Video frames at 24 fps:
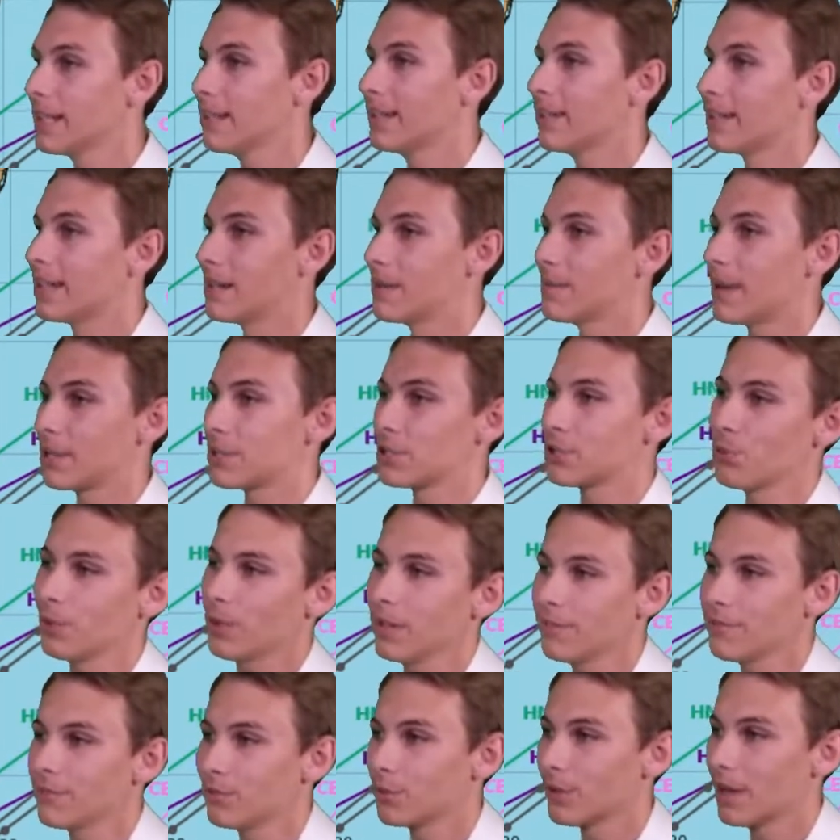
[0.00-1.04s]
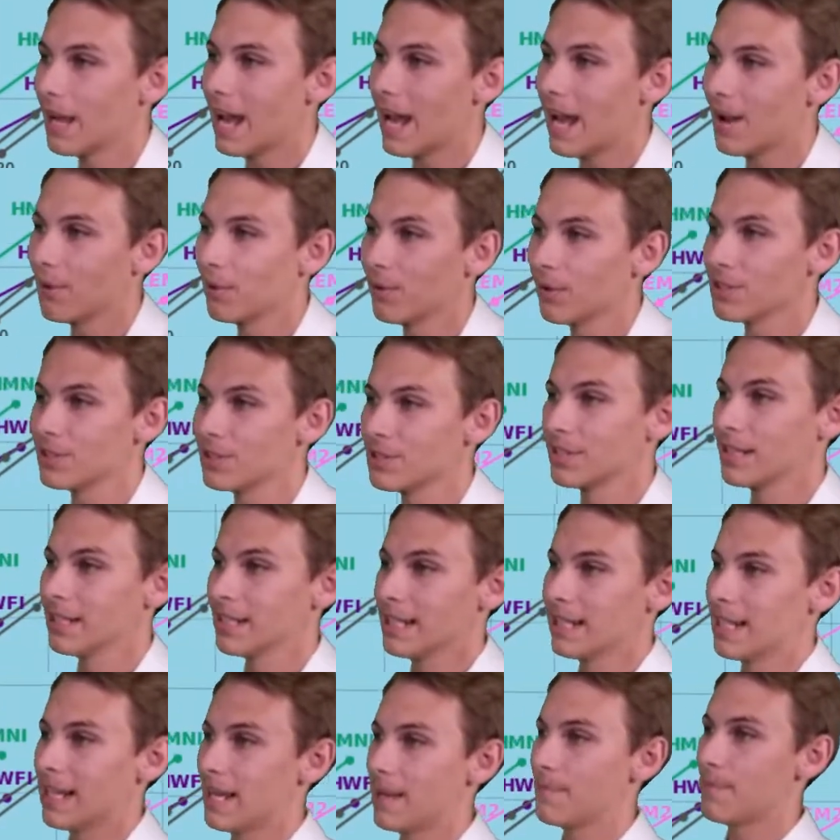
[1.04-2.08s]
in about 24 hours,
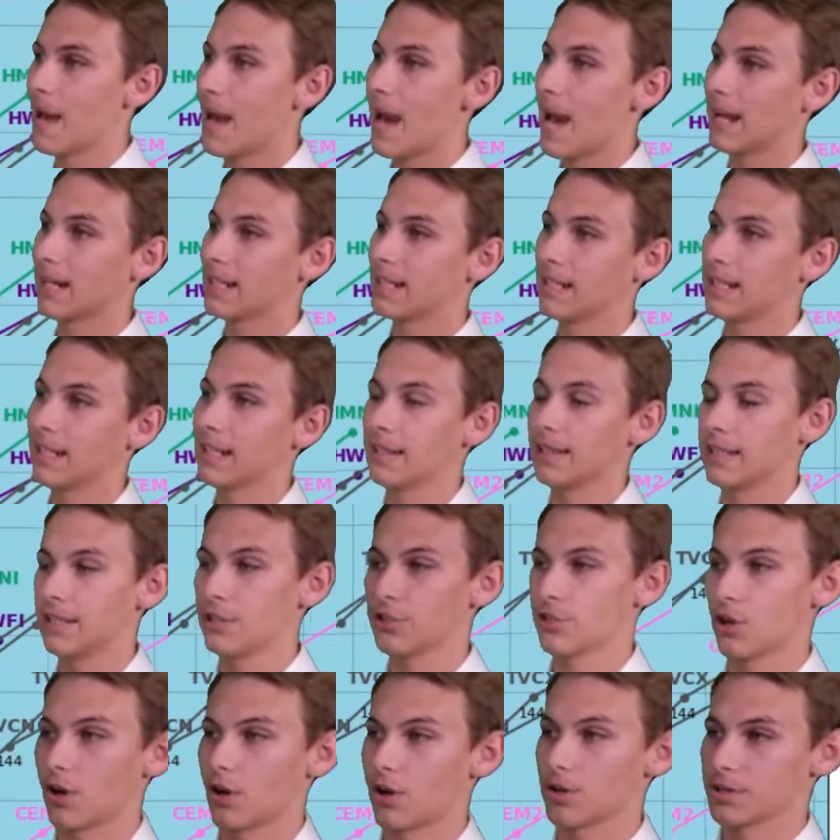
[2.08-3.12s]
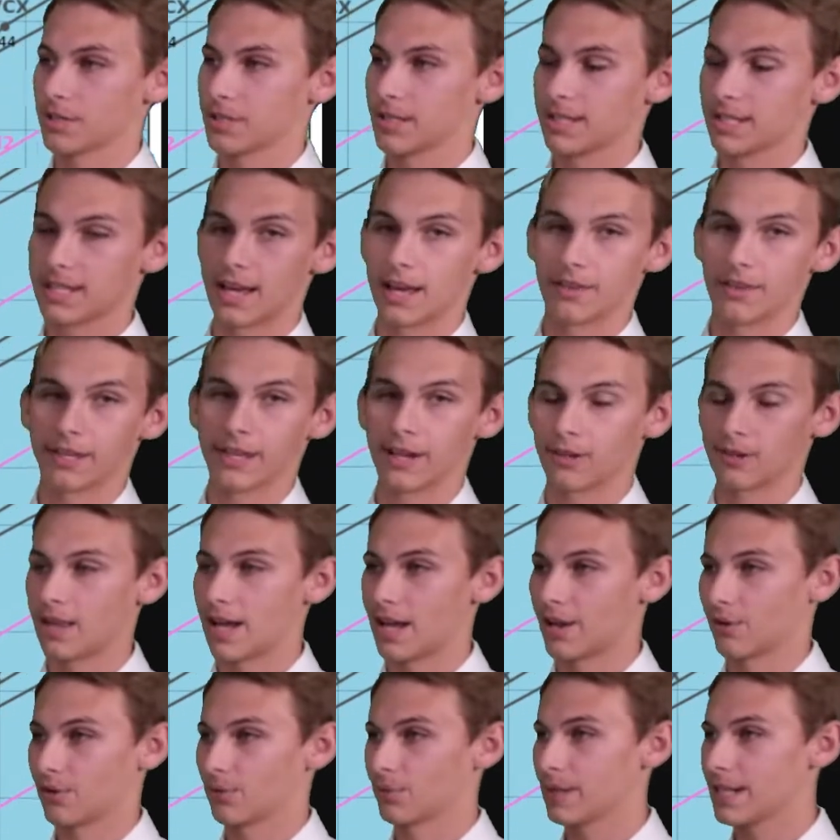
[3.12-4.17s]
impacting the Charleston, South
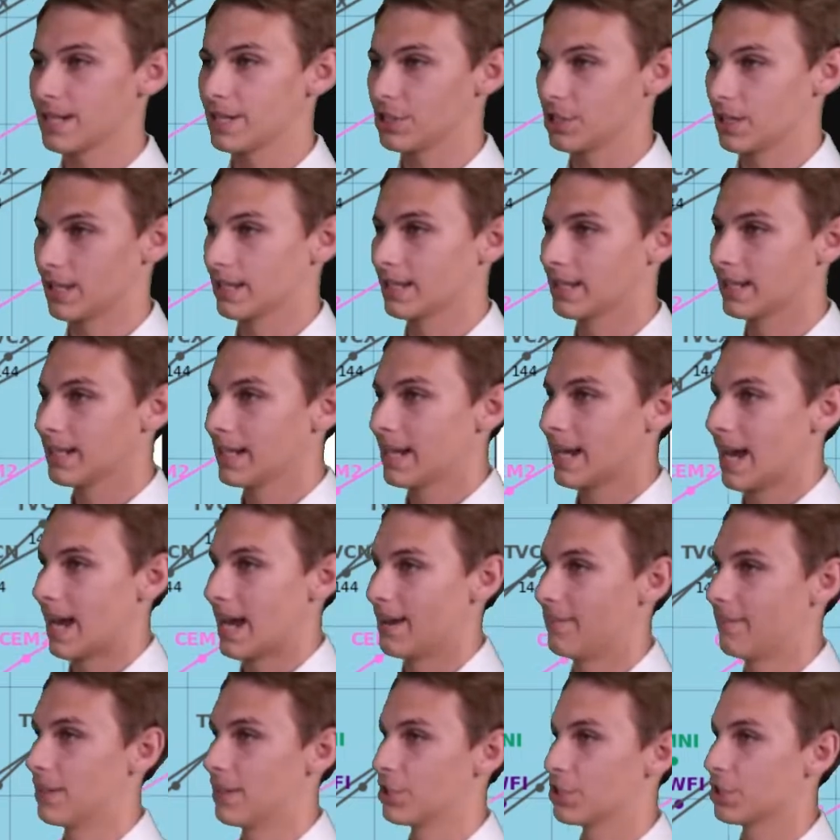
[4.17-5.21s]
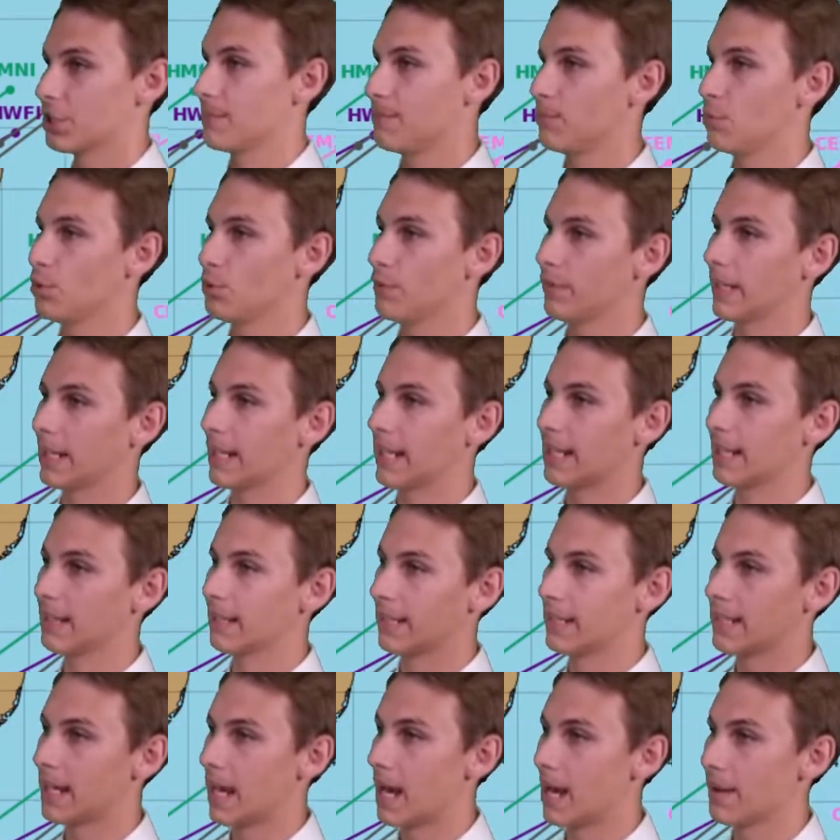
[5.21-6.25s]
Carolina region, and eventually moving
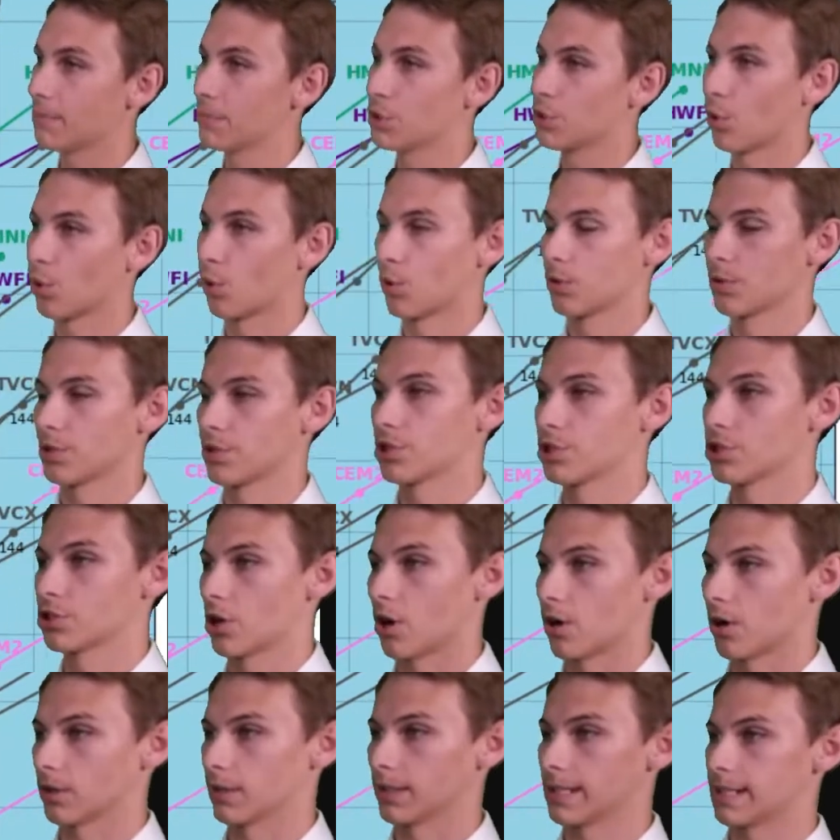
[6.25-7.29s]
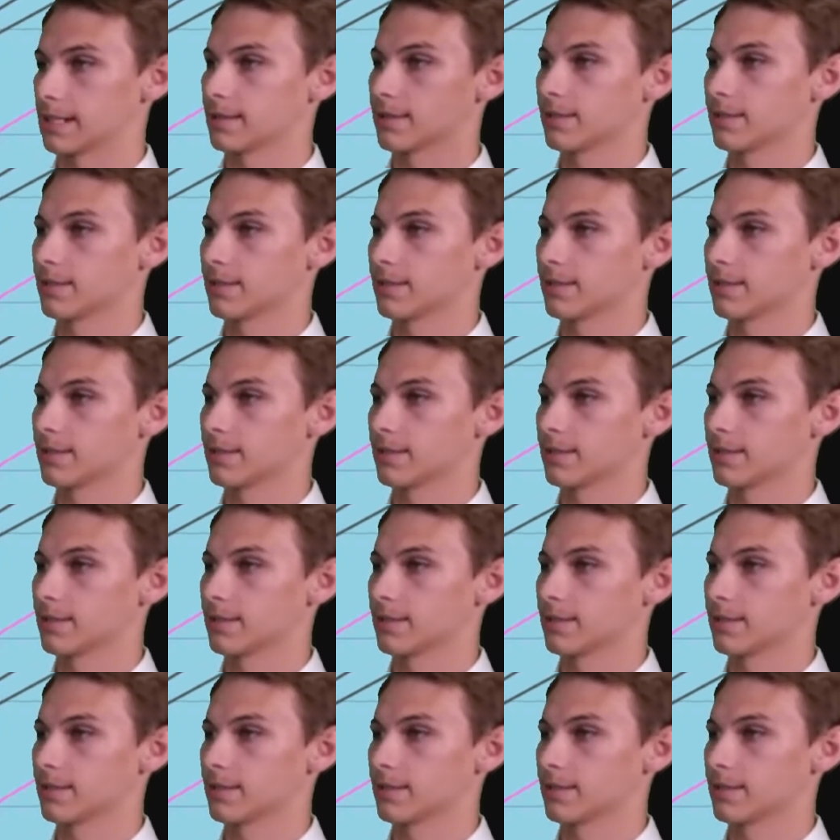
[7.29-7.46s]
inland up towards Charlotte.